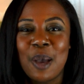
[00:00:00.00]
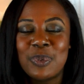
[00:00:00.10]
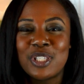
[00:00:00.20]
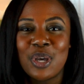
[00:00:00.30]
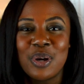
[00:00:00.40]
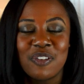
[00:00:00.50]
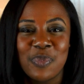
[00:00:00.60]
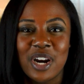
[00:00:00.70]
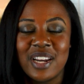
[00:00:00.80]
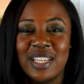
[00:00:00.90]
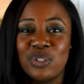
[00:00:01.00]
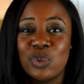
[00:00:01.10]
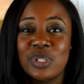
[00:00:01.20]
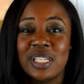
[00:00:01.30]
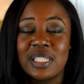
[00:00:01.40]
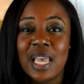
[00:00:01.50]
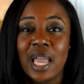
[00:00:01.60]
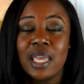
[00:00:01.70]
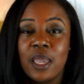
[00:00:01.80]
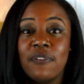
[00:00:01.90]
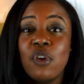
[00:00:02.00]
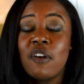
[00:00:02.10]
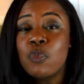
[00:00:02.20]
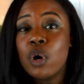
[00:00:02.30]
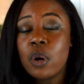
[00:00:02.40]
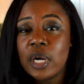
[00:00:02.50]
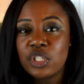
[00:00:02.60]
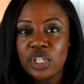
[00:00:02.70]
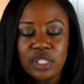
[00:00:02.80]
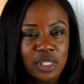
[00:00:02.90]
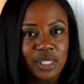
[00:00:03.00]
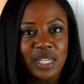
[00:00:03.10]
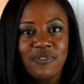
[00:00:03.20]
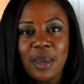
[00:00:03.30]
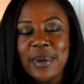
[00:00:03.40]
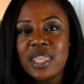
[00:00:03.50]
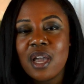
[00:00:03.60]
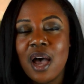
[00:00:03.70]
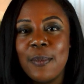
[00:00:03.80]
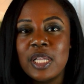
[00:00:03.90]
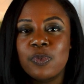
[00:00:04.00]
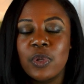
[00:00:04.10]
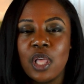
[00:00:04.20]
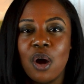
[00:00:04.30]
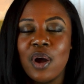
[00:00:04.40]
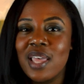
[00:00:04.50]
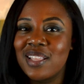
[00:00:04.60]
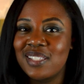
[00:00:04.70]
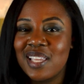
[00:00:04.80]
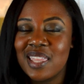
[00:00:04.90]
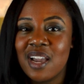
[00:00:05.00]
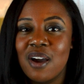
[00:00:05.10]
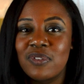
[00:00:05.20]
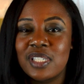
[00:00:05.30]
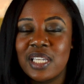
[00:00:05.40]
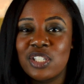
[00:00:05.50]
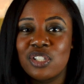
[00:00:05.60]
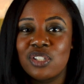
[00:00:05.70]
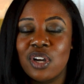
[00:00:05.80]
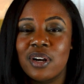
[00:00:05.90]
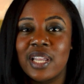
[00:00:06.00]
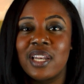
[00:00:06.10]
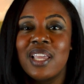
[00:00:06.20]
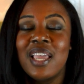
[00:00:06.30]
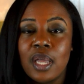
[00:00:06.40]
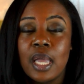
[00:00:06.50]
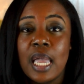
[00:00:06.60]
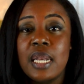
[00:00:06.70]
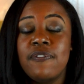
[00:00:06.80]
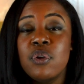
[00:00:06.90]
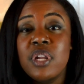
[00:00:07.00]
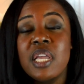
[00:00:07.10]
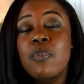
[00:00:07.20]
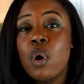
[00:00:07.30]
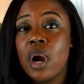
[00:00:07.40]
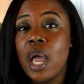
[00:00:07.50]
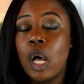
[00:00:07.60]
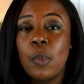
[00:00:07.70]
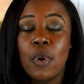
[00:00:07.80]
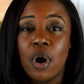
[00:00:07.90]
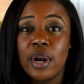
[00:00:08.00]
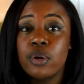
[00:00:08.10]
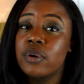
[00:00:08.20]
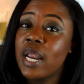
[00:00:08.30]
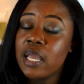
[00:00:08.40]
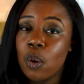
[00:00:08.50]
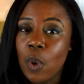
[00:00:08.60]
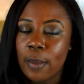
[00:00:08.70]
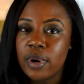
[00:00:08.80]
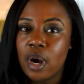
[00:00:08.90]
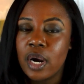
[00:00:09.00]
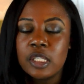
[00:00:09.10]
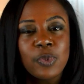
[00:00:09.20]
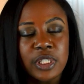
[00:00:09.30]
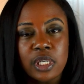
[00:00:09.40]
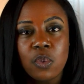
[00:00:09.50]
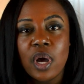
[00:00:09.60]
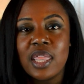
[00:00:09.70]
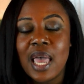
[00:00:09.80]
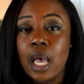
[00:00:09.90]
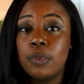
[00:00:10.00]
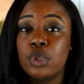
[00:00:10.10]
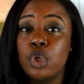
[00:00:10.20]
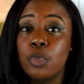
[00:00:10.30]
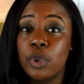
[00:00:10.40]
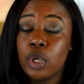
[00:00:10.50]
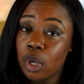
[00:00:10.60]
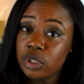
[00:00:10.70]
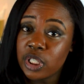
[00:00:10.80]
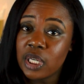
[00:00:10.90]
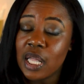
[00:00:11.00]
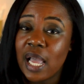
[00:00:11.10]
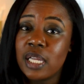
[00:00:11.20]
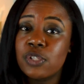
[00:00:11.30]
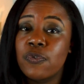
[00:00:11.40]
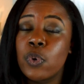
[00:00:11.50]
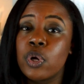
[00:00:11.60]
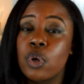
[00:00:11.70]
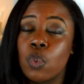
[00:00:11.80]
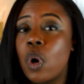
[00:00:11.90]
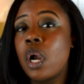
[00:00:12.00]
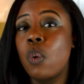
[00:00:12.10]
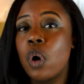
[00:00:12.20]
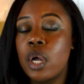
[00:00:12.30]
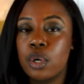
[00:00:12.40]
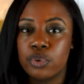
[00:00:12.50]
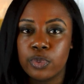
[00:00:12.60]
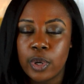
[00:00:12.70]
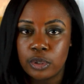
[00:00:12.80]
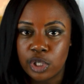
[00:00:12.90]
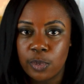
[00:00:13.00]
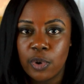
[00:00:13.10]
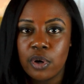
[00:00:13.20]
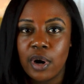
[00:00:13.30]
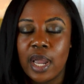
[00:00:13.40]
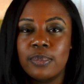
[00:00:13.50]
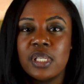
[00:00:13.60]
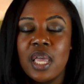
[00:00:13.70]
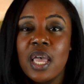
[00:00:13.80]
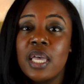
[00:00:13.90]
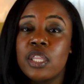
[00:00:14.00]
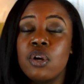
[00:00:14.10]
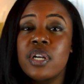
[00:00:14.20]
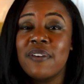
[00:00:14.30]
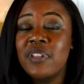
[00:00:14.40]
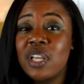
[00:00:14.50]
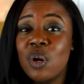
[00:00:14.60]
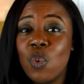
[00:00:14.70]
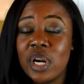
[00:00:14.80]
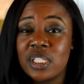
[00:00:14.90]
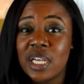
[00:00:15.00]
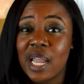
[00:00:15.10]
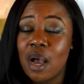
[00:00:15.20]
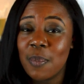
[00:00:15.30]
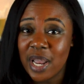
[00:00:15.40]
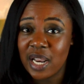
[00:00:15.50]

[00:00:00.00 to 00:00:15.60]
episode of Marketing Tools and Tech. If you have more questions, just leave them in the comments below and let's get the conversation started. And if you need more help on creating a webinar, especially one that helps you to book coaching clients for your one-on-one or group coaching programs, then you're definitely going to want to check out my